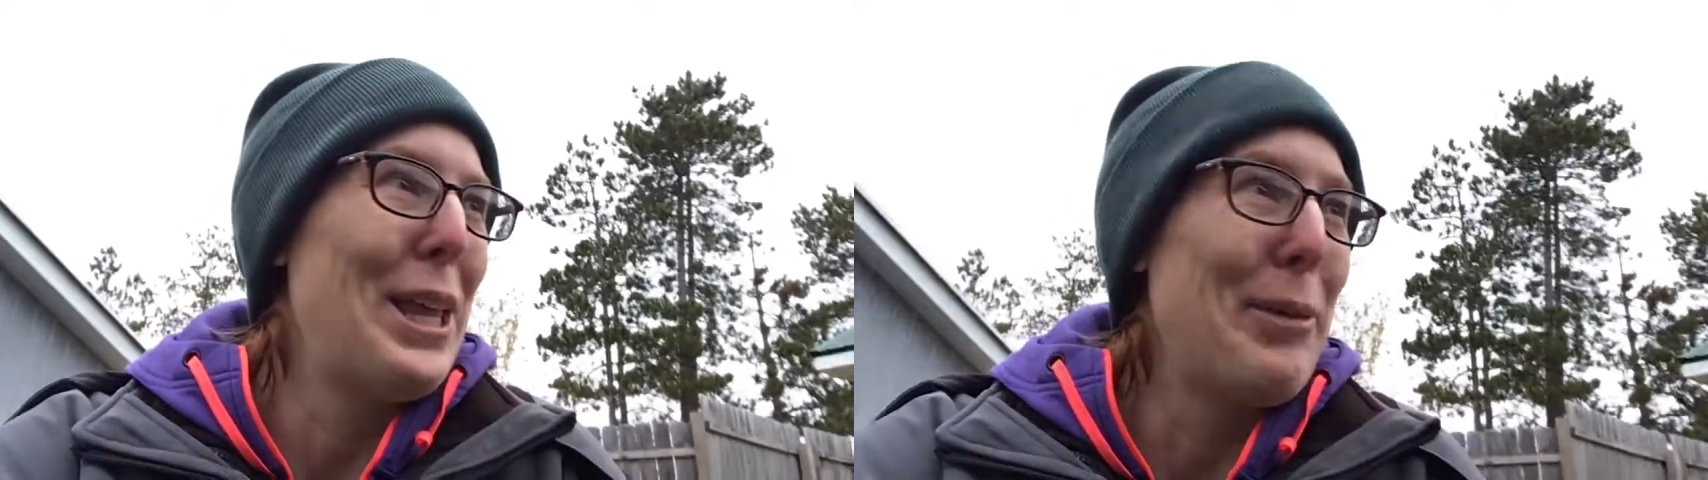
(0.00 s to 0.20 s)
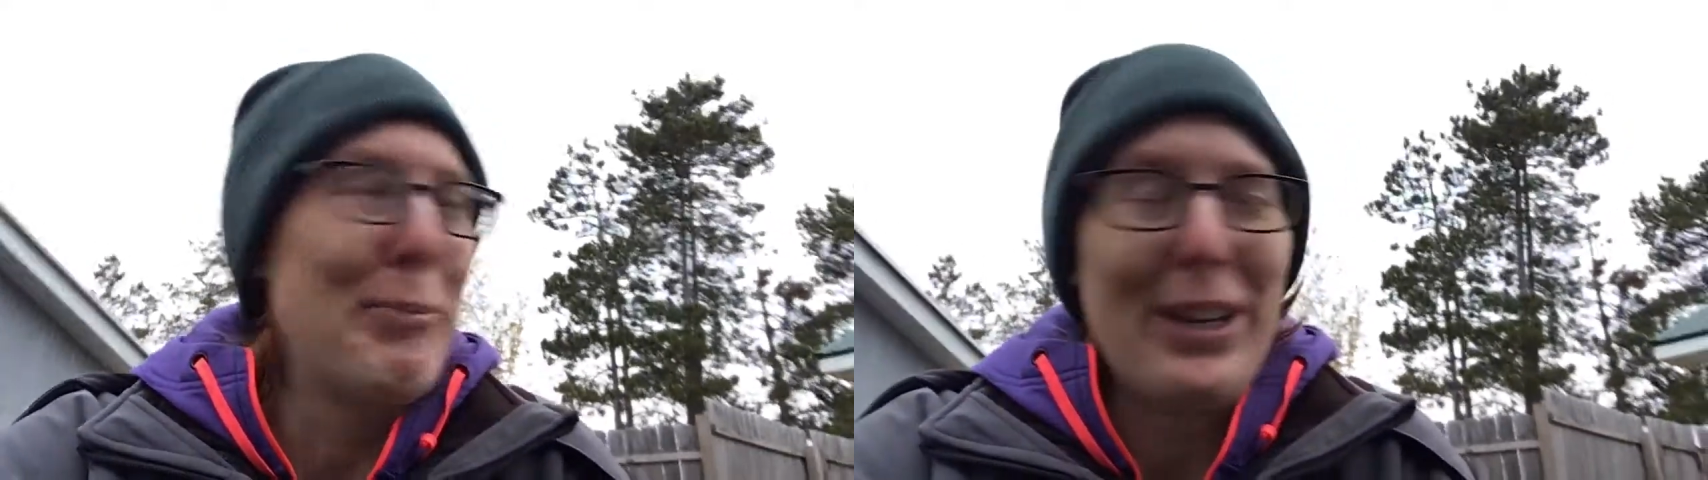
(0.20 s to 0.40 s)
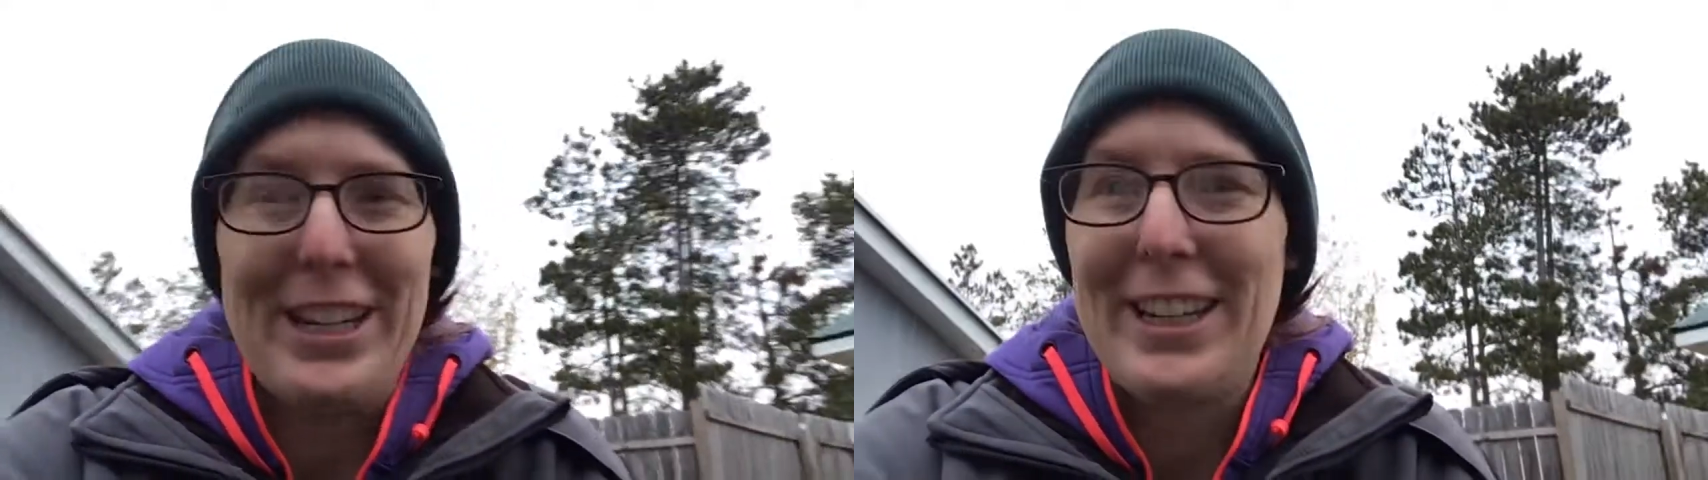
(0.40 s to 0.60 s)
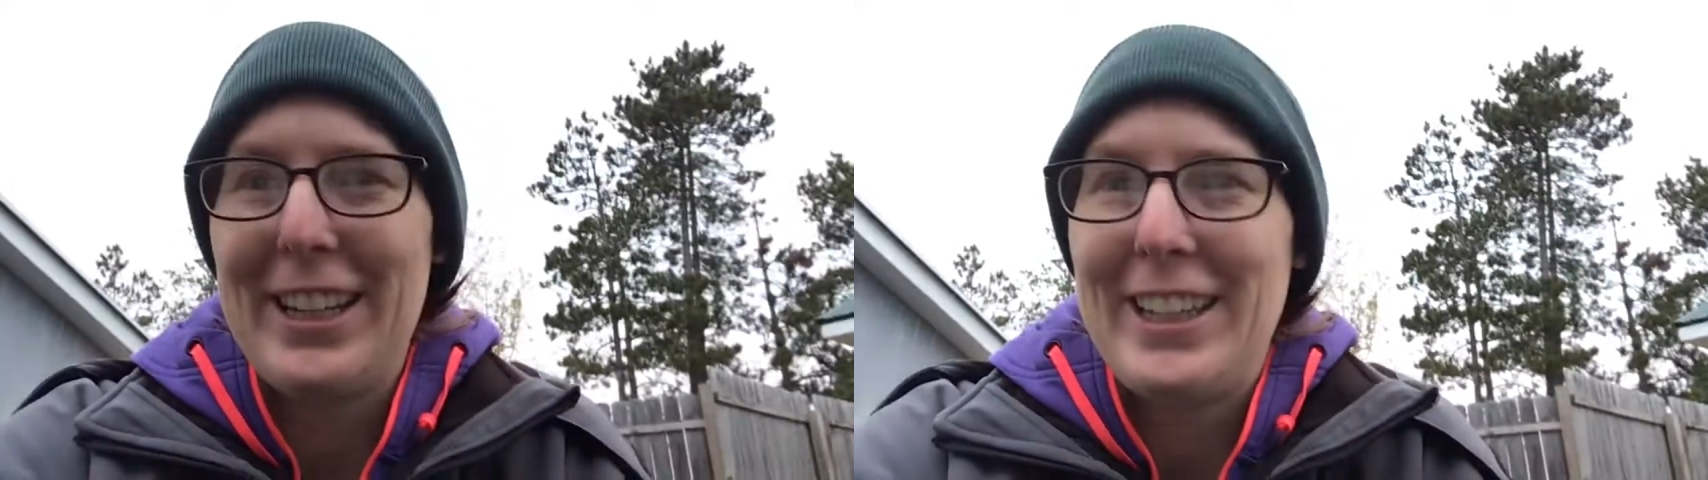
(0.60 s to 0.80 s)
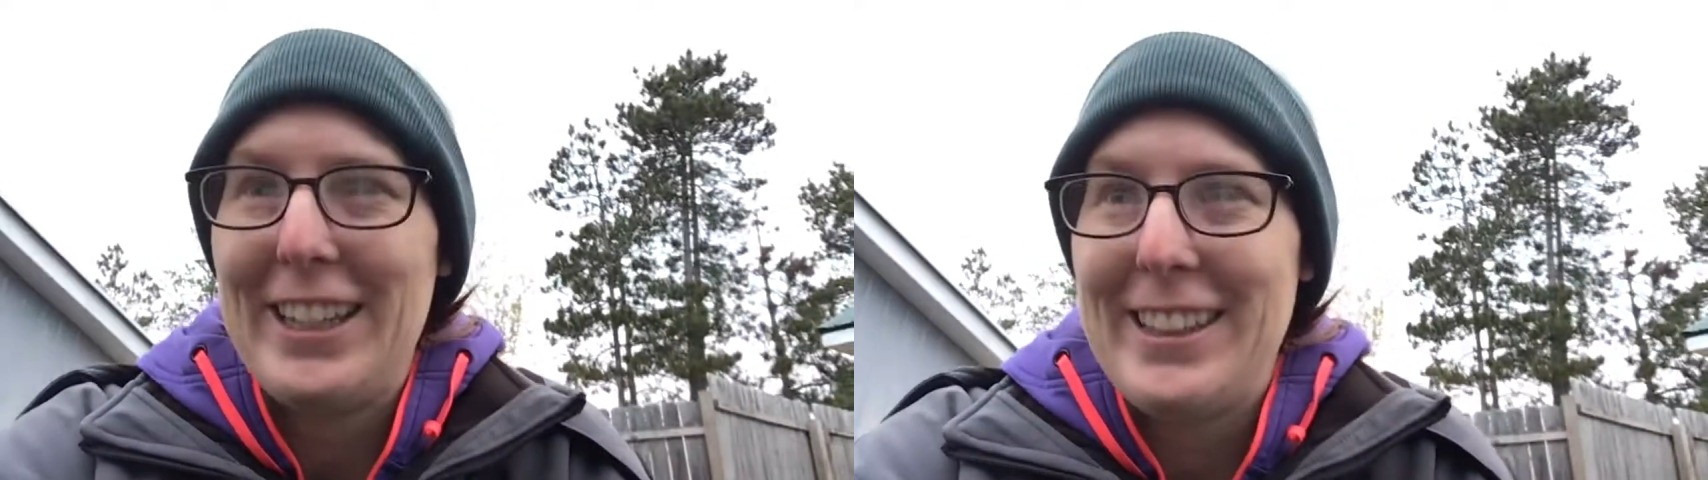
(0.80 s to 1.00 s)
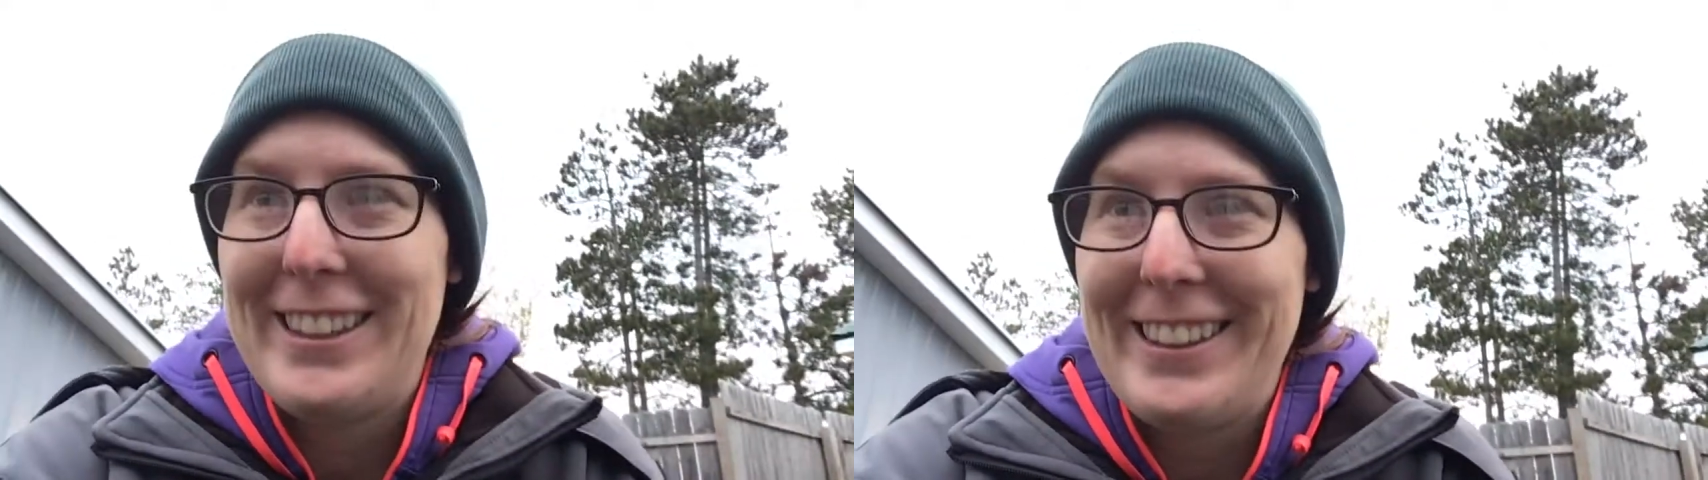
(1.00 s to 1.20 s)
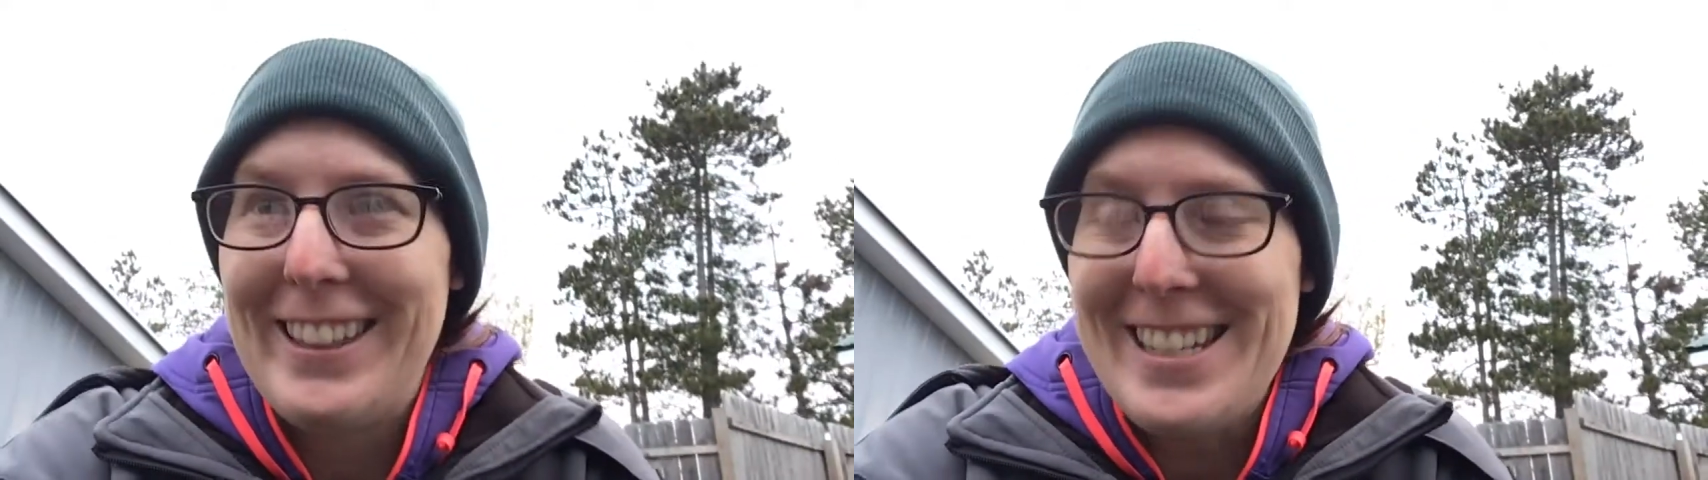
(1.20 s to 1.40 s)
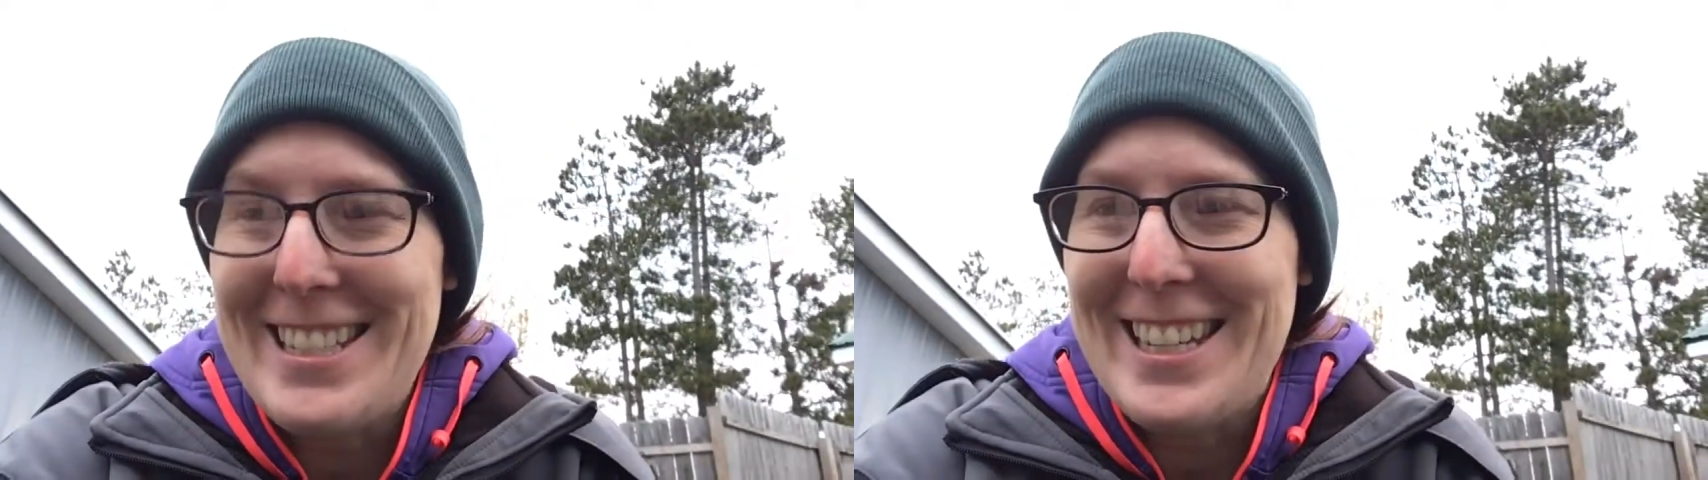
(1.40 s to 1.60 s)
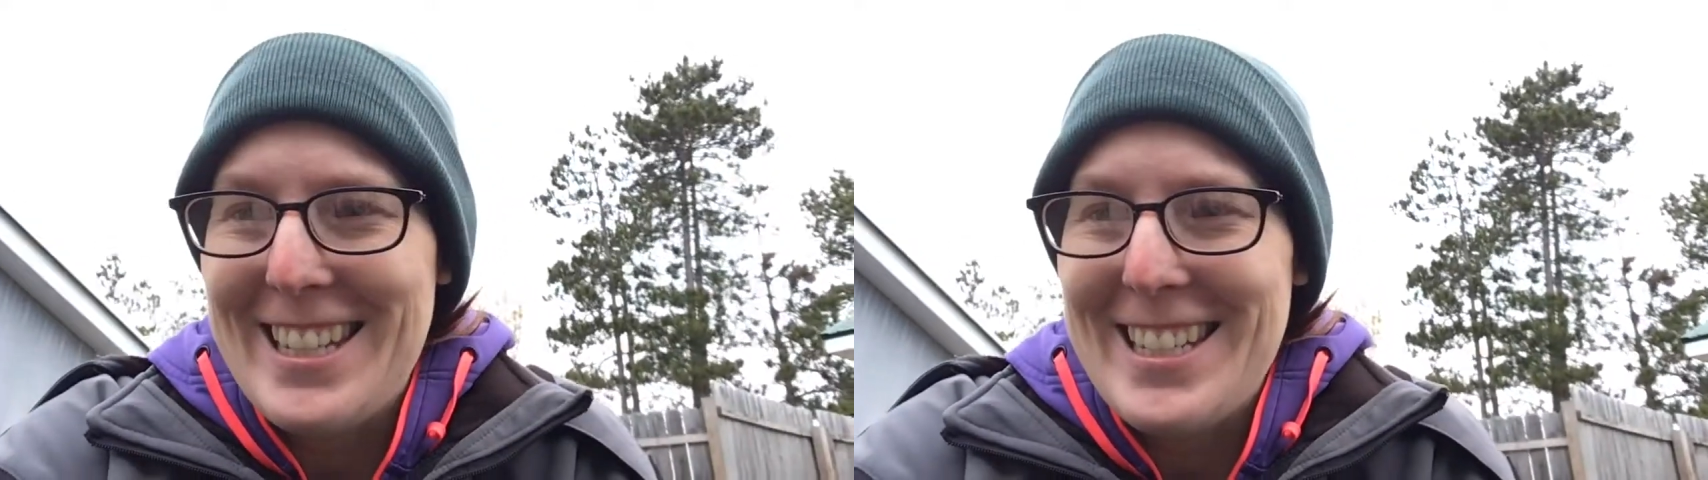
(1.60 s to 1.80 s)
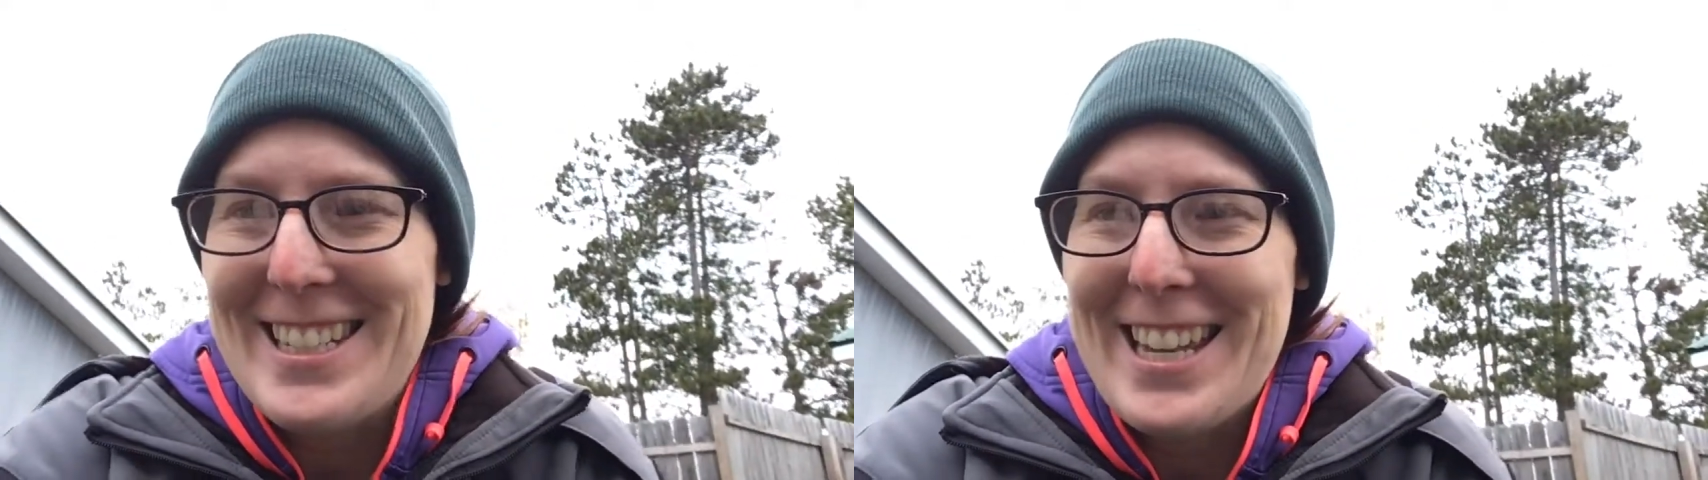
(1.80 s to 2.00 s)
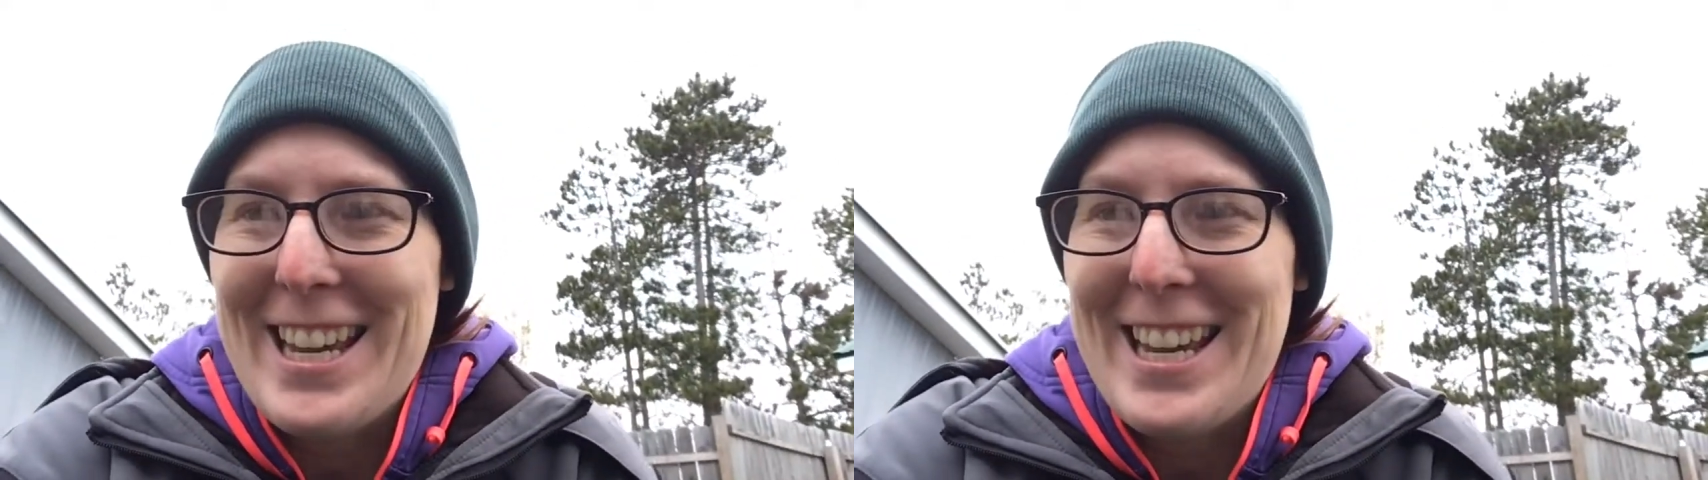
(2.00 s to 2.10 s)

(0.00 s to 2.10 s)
But this is